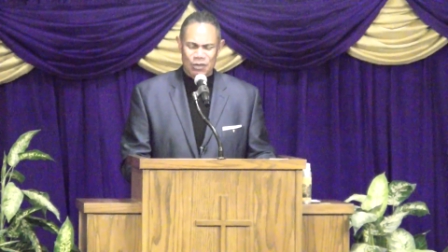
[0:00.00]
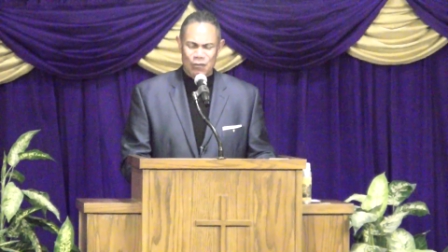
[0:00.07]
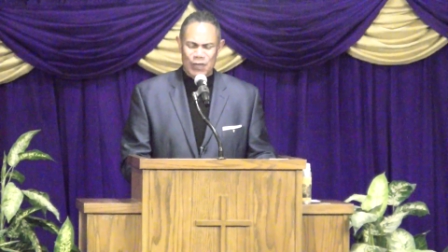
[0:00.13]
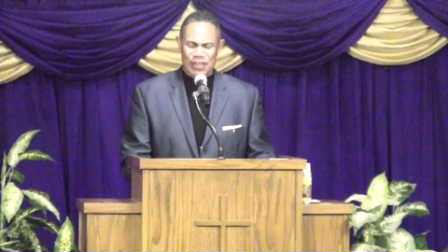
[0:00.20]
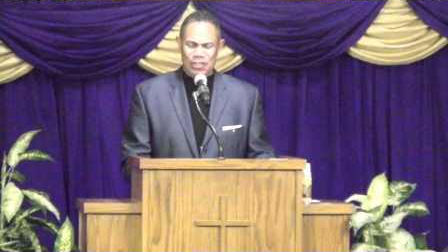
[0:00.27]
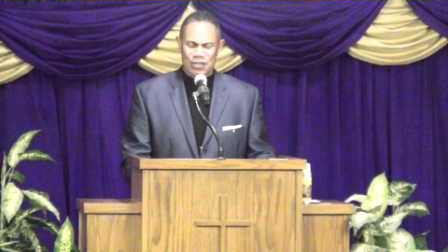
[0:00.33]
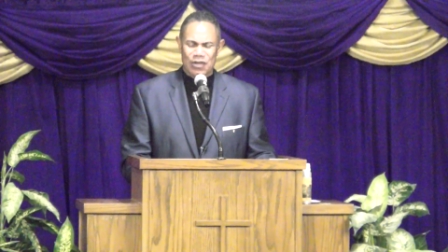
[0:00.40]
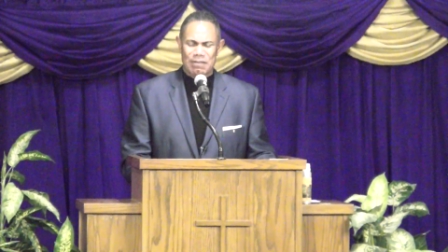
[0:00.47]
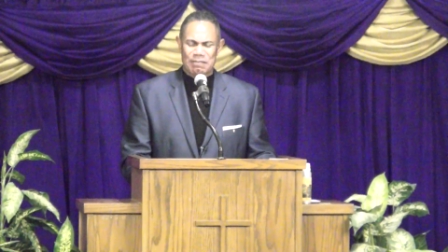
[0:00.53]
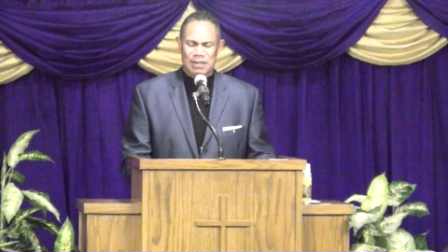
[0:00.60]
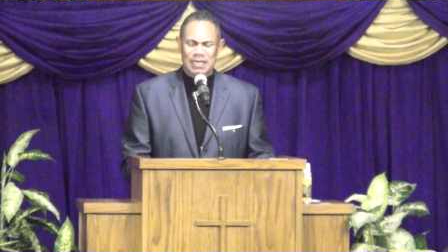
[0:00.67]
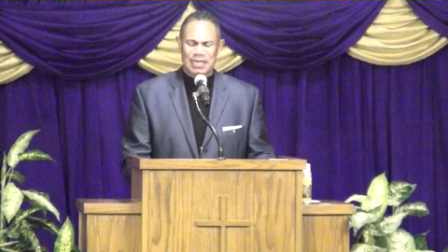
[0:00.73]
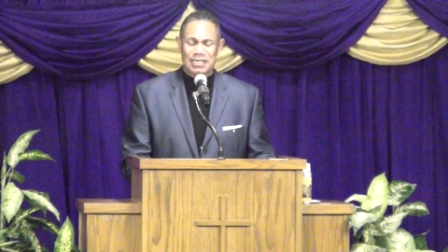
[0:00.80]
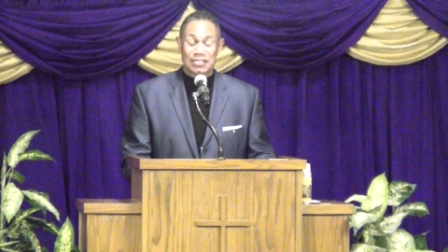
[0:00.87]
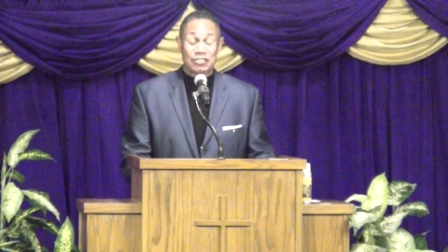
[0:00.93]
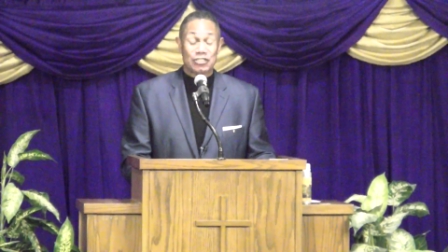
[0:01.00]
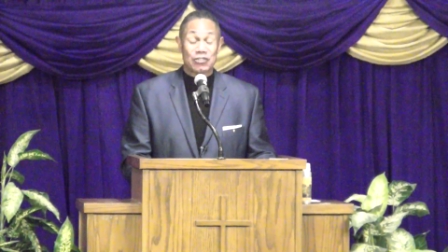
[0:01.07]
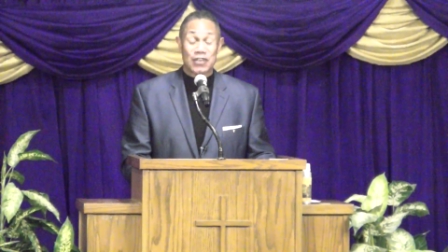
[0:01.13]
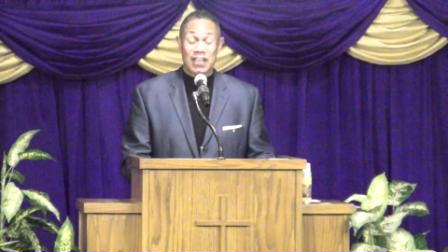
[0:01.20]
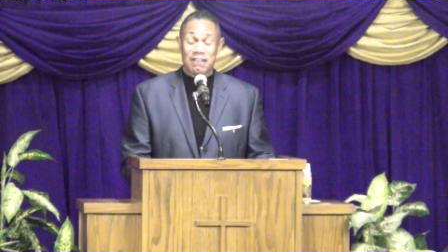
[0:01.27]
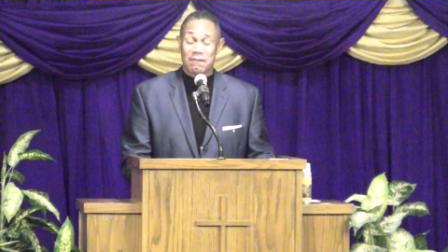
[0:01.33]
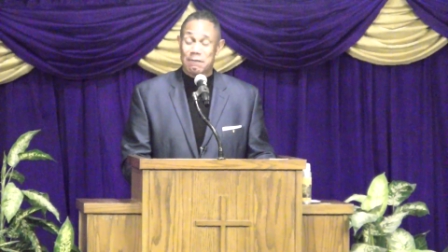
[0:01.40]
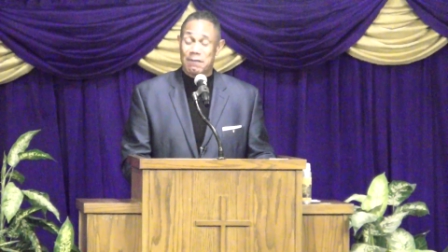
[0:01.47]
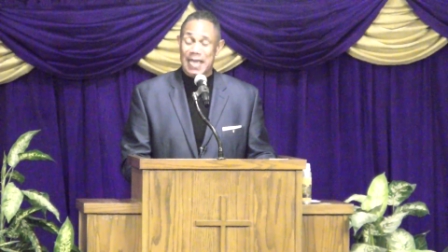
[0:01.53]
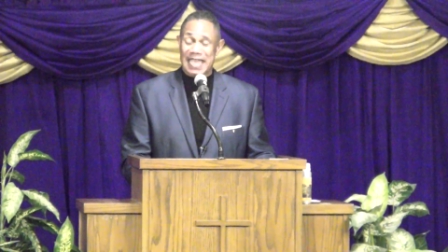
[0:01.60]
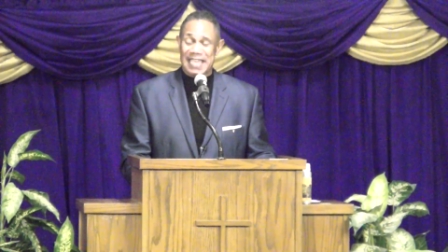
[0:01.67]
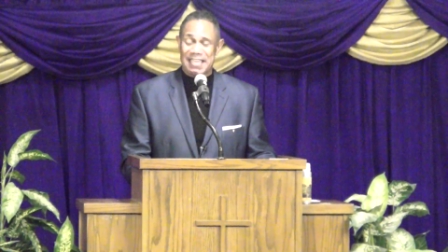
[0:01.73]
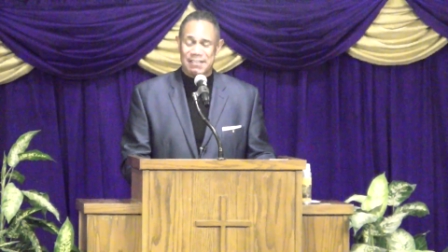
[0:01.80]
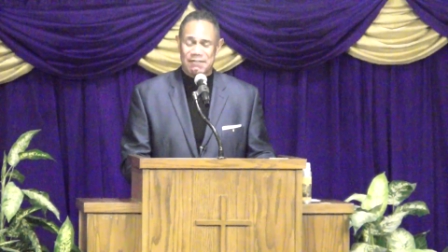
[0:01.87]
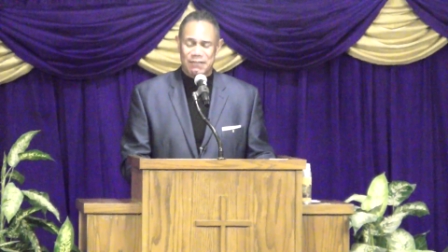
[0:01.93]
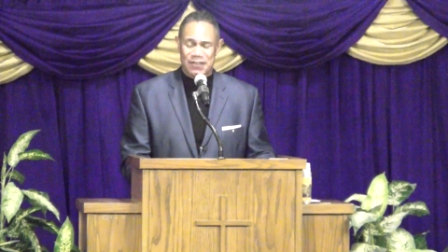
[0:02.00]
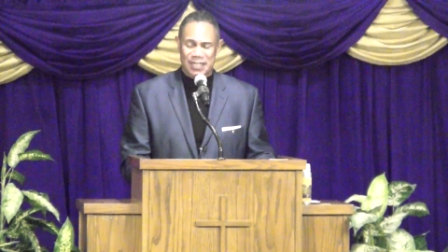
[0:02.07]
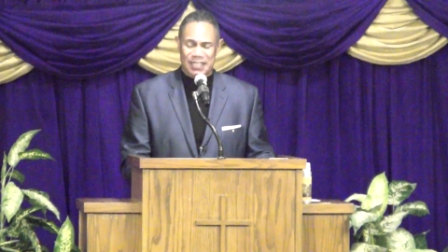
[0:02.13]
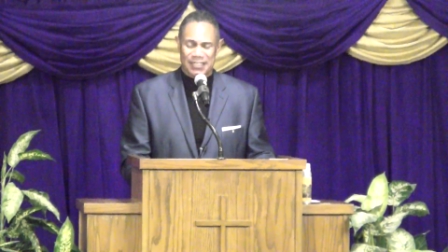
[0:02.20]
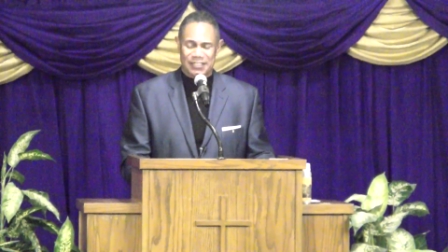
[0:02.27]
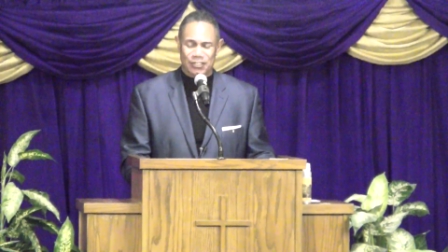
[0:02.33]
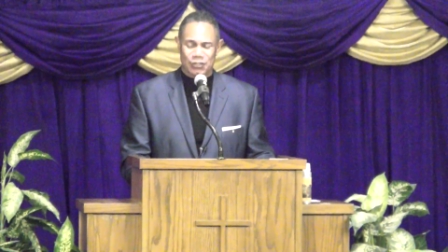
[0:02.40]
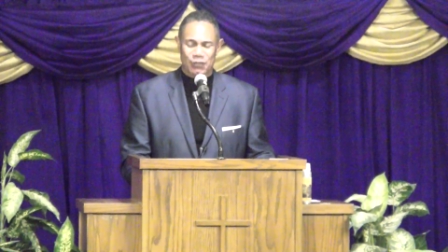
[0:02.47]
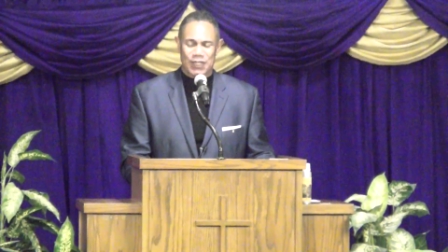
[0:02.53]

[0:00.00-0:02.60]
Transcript: With your blood, you have bathed us.